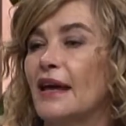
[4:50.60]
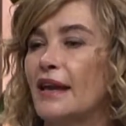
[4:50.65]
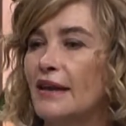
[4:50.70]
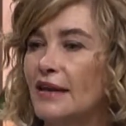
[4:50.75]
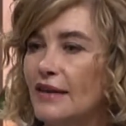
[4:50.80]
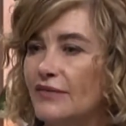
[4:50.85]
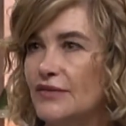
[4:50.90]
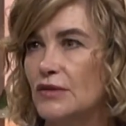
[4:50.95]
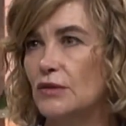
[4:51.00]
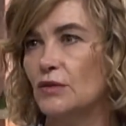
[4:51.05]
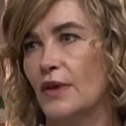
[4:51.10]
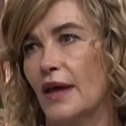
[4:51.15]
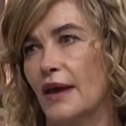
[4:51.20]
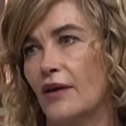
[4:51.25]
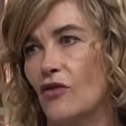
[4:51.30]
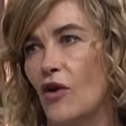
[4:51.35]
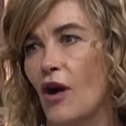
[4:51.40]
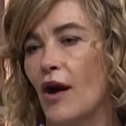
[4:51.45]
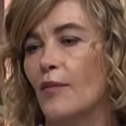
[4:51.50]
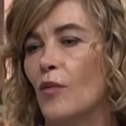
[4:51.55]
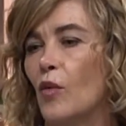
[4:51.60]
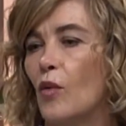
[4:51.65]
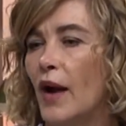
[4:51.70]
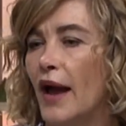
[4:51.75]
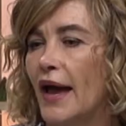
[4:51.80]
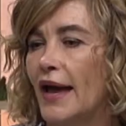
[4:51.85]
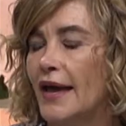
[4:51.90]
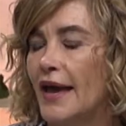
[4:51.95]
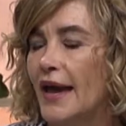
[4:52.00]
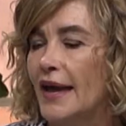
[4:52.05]
It lifts all that grime
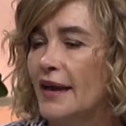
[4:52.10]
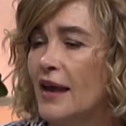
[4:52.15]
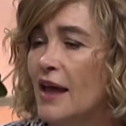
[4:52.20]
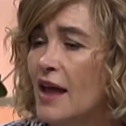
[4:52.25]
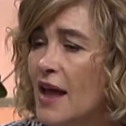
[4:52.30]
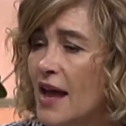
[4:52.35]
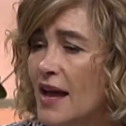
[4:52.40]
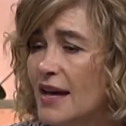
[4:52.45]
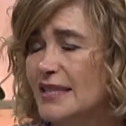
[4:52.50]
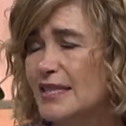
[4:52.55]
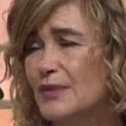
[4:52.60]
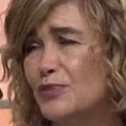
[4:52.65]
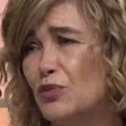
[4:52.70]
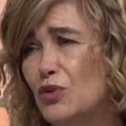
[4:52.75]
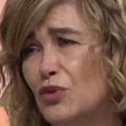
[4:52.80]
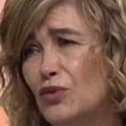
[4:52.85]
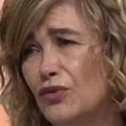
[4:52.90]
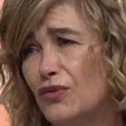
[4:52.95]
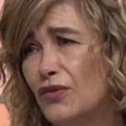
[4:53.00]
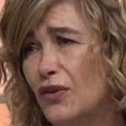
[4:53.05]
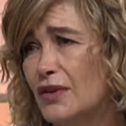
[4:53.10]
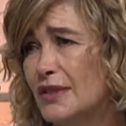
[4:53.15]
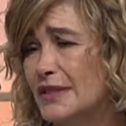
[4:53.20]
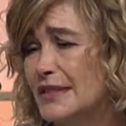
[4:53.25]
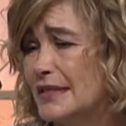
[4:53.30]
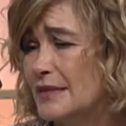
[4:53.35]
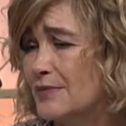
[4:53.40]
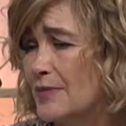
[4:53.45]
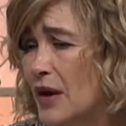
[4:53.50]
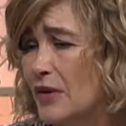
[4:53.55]
away, and it's beautiful. It
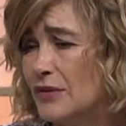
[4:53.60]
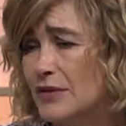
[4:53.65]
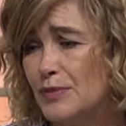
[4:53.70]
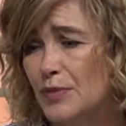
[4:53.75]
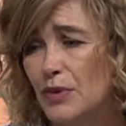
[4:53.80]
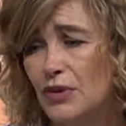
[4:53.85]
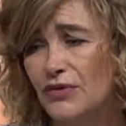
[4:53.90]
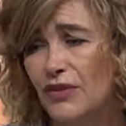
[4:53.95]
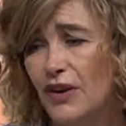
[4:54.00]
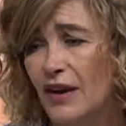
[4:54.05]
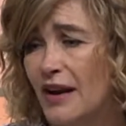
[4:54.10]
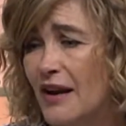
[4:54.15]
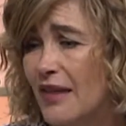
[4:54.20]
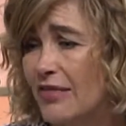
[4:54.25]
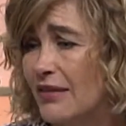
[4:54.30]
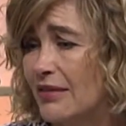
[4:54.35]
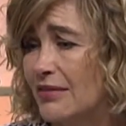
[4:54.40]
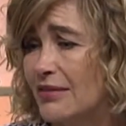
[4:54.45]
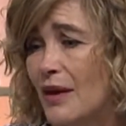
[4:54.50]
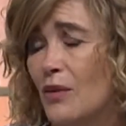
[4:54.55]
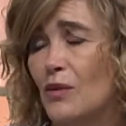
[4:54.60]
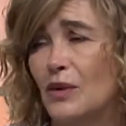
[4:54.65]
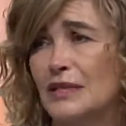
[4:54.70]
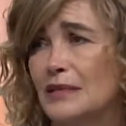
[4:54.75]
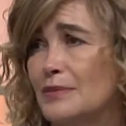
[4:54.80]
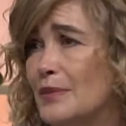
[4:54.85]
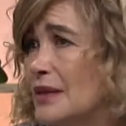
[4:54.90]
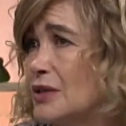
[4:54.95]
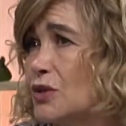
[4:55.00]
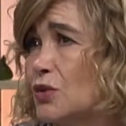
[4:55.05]
smells beautiful, and I think that
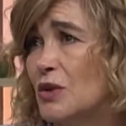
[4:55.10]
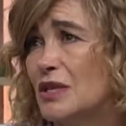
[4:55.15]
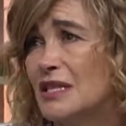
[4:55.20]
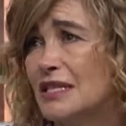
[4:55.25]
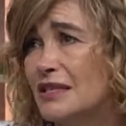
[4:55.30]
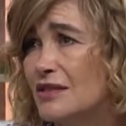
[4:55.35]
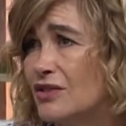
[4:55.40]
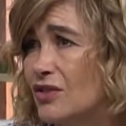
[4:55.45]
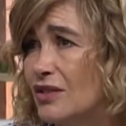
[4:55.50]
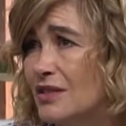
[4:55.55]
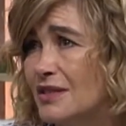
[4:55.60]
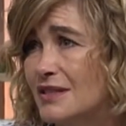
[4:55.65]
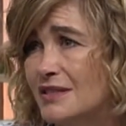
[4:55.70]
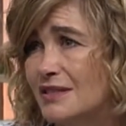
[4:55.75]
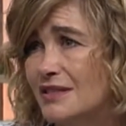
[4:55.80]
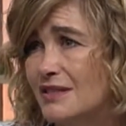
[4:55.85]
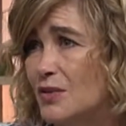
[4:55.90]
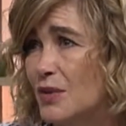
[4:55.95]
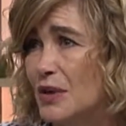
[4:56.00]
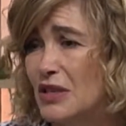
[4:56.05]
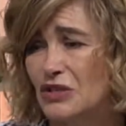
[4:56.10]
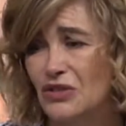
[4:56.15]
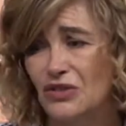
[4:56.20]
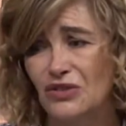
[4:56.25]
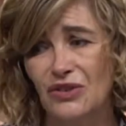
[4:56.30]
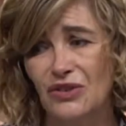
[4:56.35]
one's about twenty dollars, twenty-two